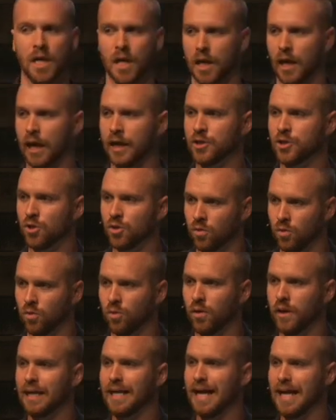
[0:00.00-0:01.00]
his
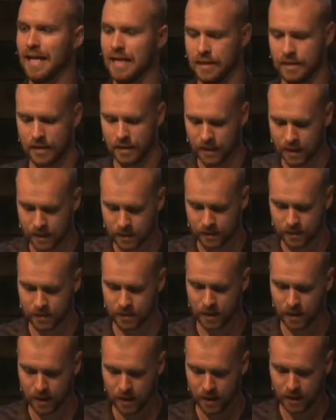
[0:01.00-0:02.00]
glory, and his